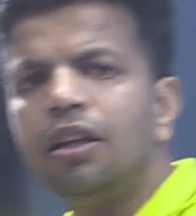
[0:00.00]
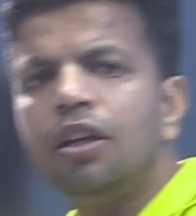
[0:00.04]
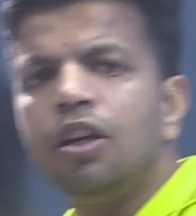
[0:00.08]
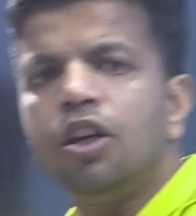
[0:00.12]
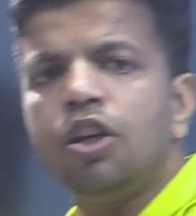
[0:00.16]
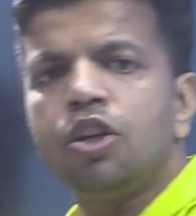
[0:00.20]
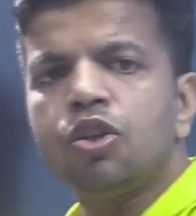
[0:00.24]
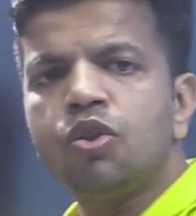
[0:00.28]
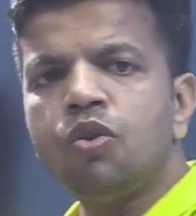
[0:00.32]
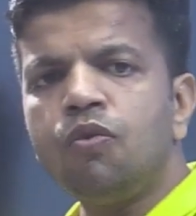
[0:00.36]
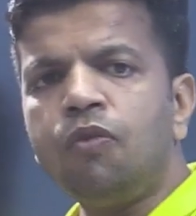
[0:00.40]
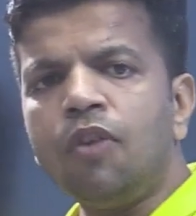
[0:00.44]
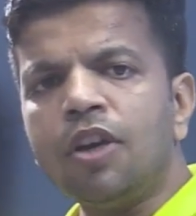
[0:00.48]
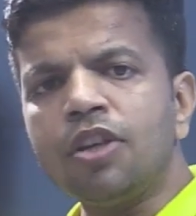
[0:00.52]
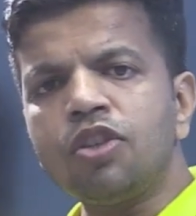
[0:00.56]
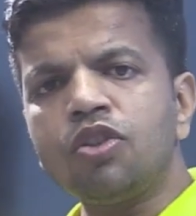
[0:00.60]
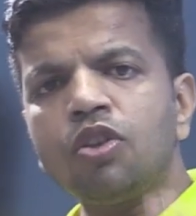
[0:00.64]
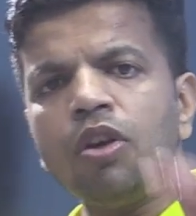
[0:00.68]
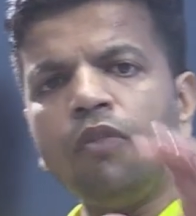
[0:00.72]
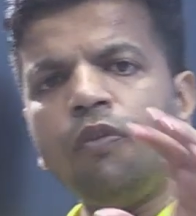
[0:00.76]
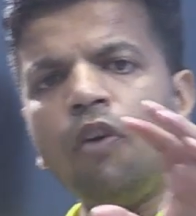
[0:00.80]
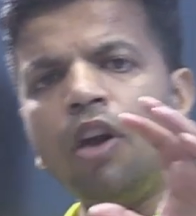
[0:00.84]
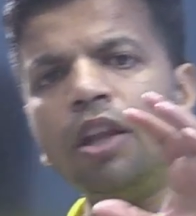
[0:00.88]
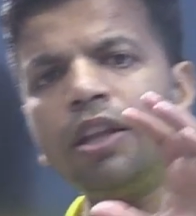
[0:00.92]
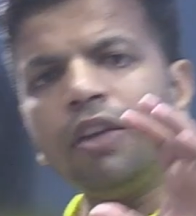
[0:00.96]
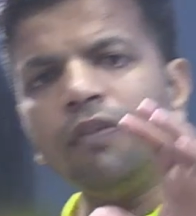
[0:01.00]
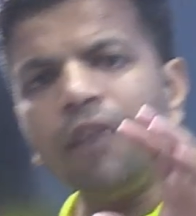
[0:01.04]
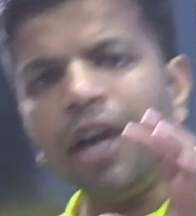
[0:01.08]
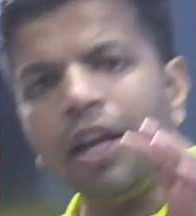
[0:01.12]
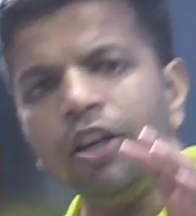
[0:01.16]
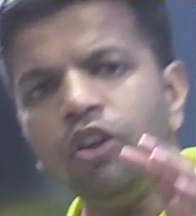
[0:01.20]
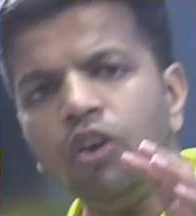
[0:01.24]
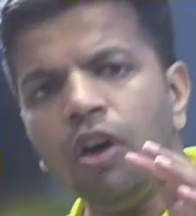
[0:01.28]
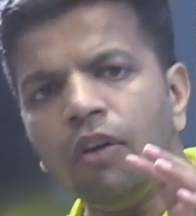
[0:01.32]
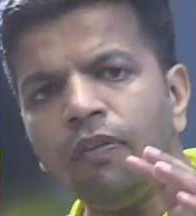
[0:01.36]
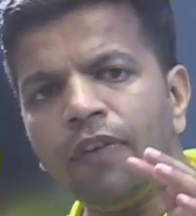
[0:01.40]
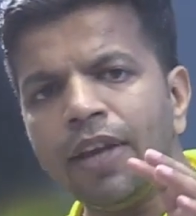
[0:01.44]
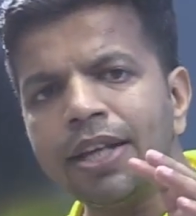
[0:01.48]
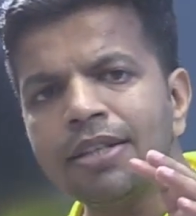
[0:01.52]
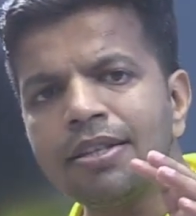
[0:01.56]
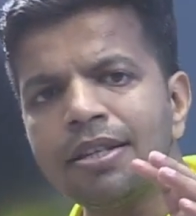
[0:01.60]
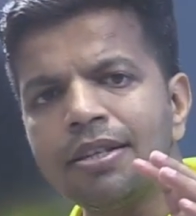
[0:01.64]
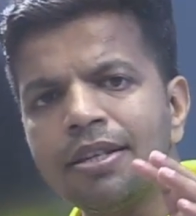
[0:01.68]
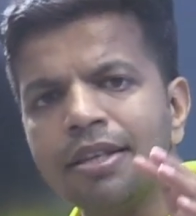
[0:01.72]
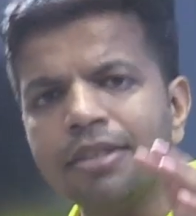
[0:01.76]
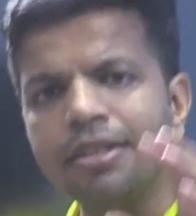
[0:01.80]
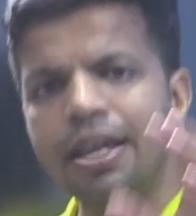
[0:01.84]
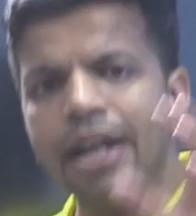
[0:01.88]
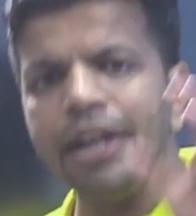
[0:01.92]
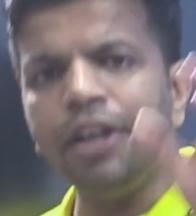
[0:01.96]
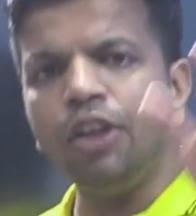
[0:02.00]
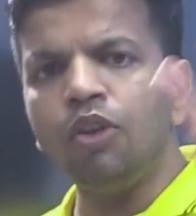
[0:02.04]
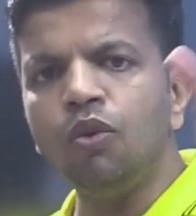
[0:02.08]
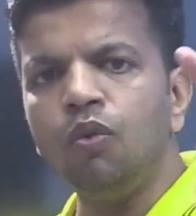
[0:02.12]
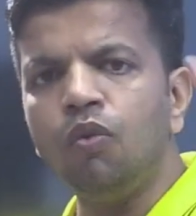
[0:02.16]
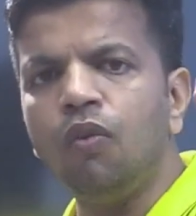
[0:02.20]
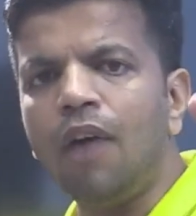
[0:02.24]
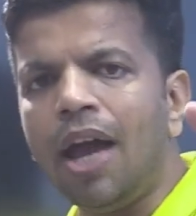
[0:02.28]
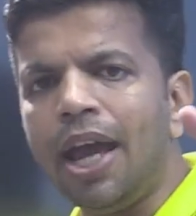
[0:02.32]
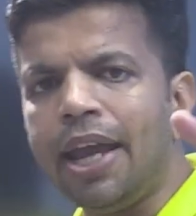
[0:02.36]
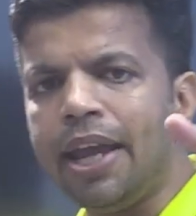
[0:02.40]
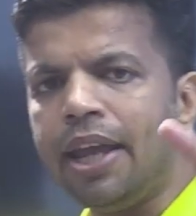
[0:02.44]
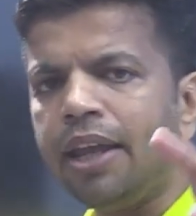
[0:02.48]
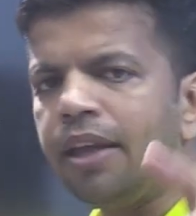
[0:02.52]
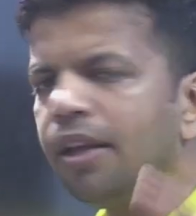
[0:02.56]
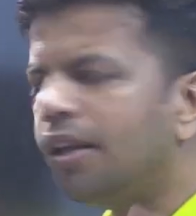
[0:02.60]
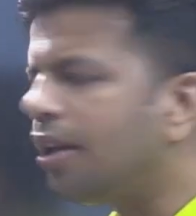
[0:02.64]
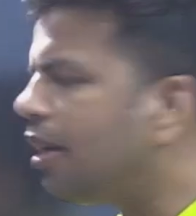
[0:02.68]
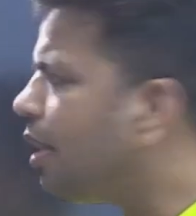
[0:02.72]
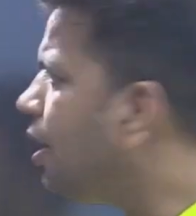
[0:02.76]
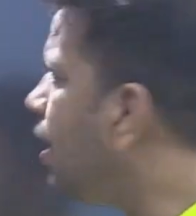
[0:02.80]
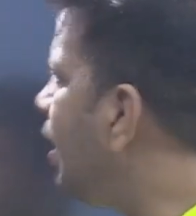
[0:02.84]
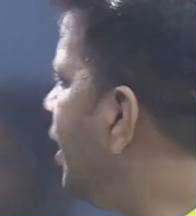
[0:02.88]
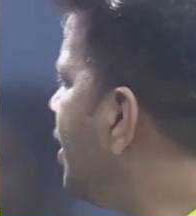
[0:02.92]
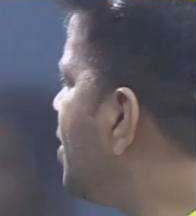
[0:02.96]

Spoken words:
So first of all, the value of x is assigned to y. It's